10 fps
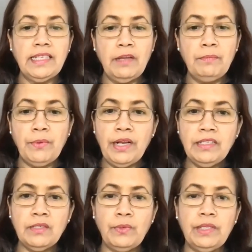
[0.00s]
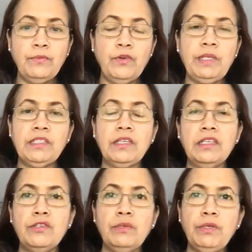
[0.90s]
impressed with women's
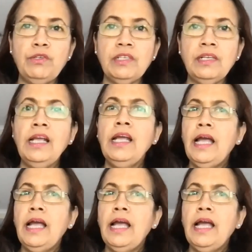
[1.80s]
contribution,